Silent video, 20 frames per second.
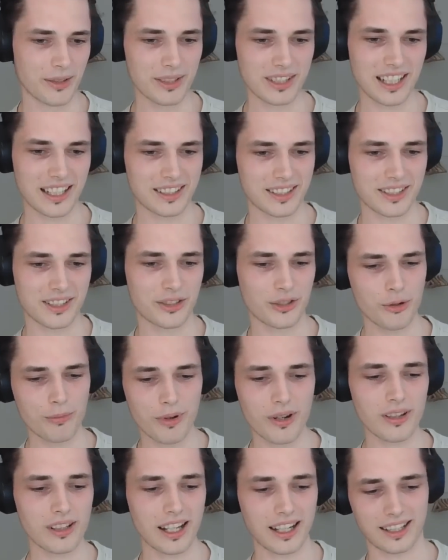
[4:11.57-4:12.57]
it was like this
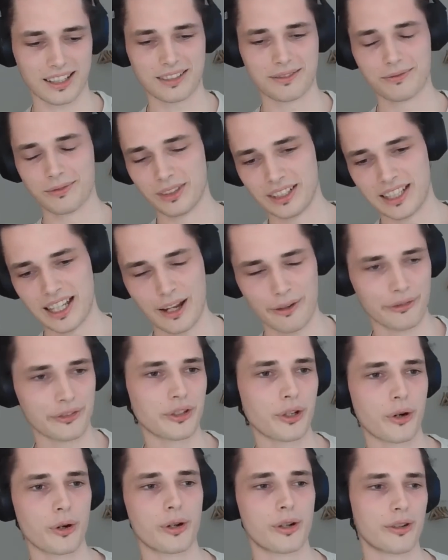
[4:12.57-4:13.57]
super like
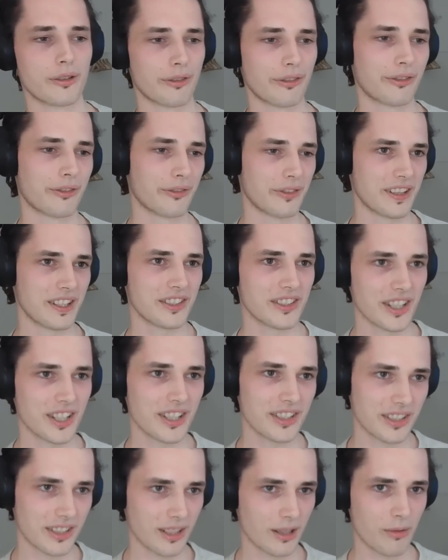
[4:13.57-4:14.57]
left curve
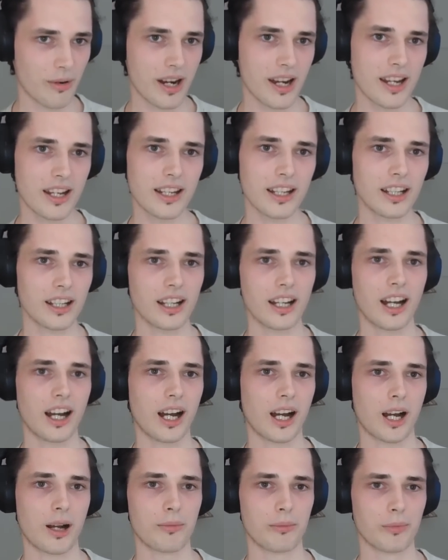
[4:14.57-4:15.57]
thesis in a way,
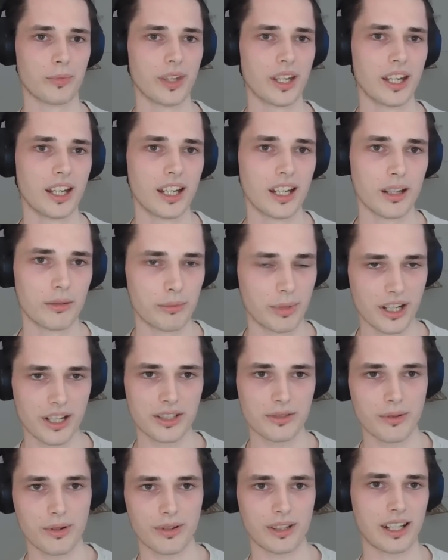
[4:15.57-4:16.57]

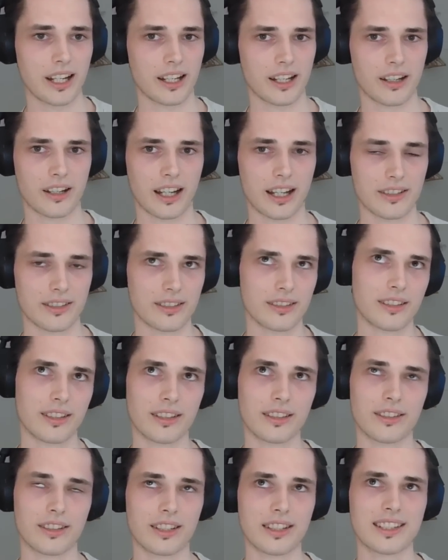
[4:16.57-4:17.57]
because we were like, okay,
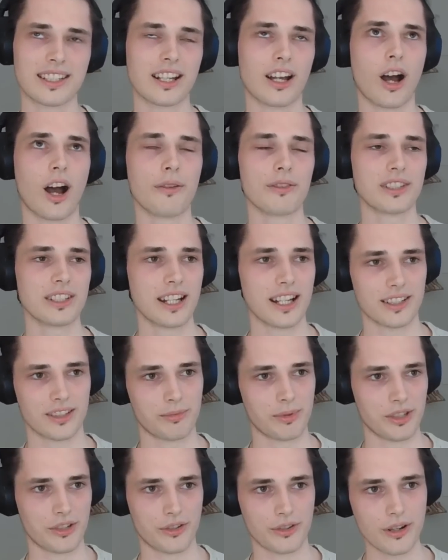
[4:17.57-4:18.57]
this obviously has to
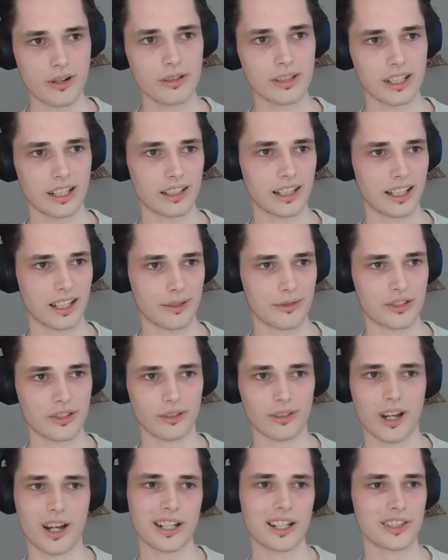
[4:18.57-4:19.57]
be true, and then like if
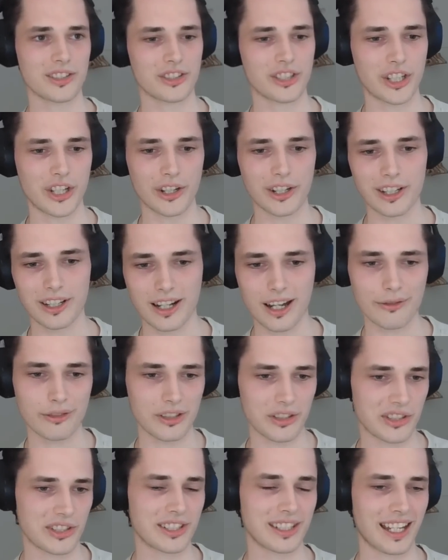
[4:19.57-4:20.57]
Solana is good enough
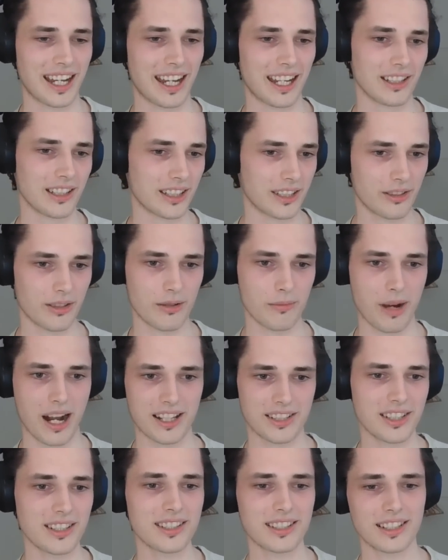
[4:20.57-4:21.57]
in scaling to the
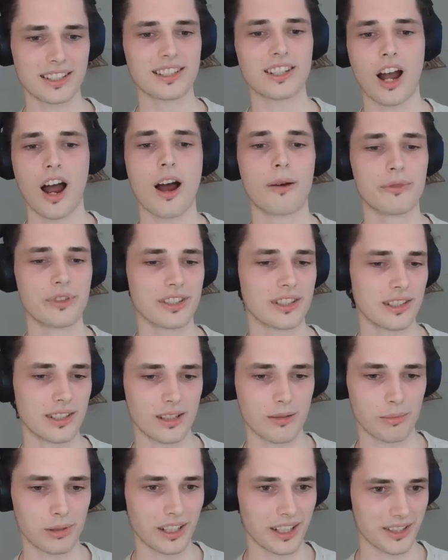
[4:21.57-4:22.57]
masses, this is obviously
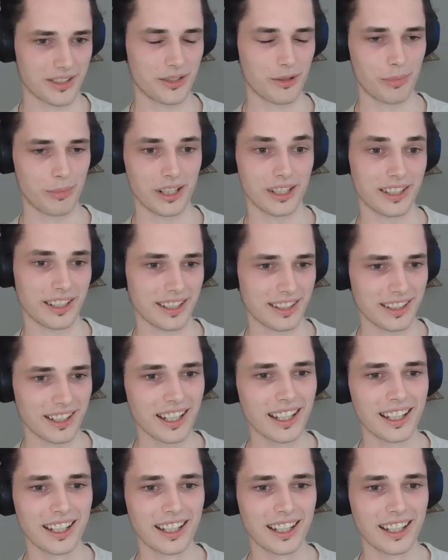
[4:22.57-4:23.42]
the place to build it.